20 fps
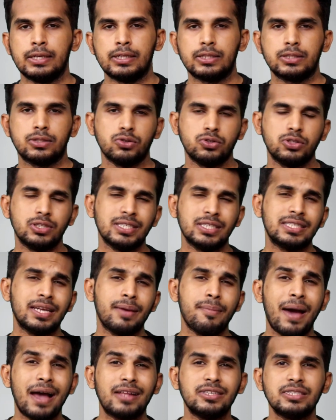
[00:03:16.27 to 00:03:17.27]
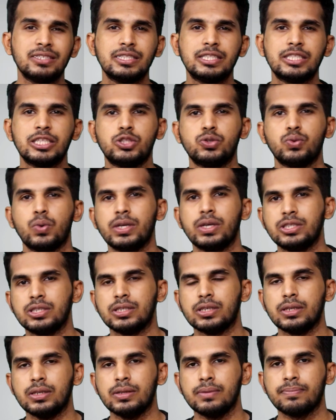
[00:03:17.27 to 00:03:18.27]
So just imagine a
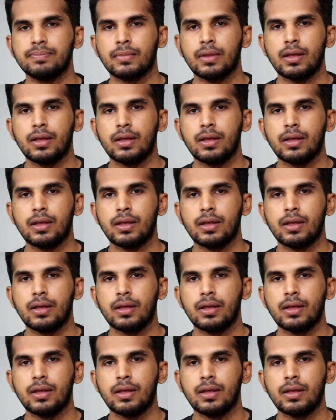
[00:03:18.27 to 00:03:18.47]
situation.